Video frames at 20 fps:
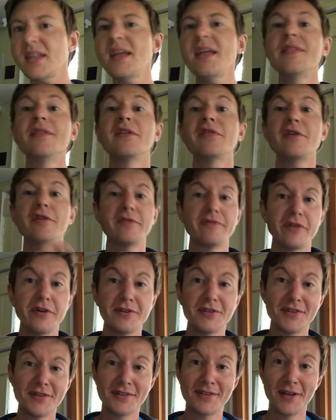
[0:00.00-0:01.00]
And the third
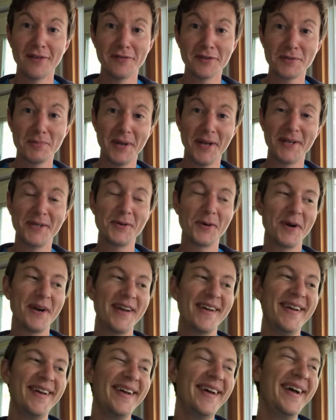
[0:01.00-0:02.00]
verse is
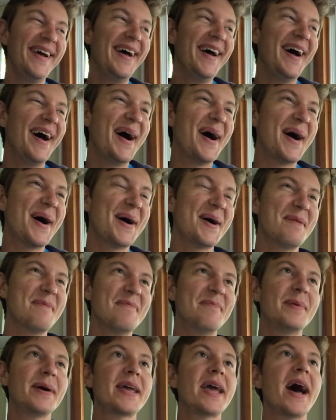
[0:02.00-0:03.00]
self-explanatory.
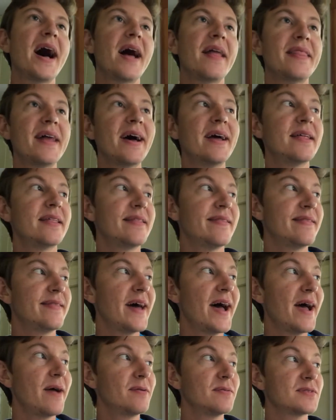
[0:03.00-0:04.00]
But yeah,
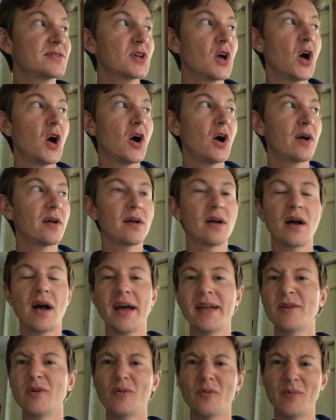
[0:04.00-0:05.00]
that song,
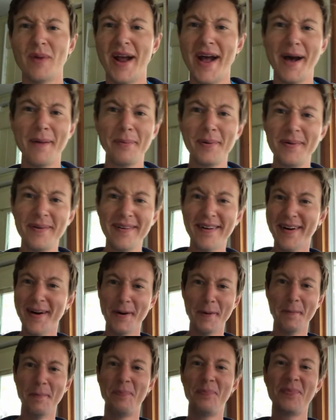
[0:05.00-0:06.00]
I don't rap.
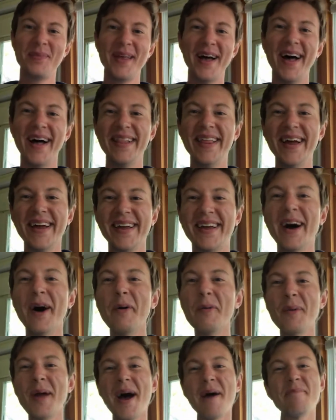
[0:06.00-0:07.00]

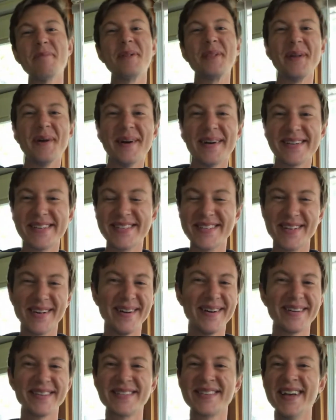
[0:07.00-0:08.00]
I'll rap along to
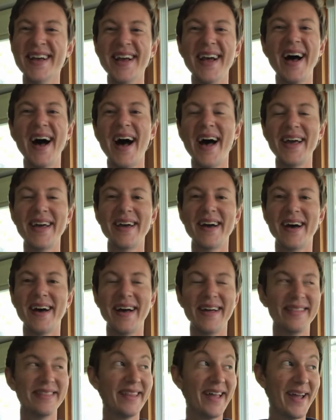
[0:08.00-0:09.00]
songs.
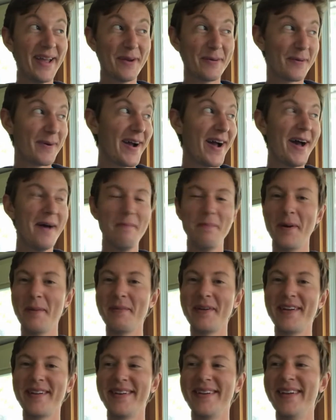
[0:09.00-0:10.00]
I like rap. I
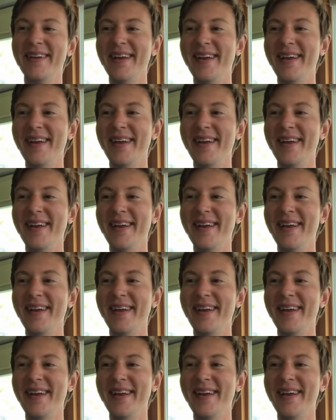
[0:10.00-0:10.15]
mean,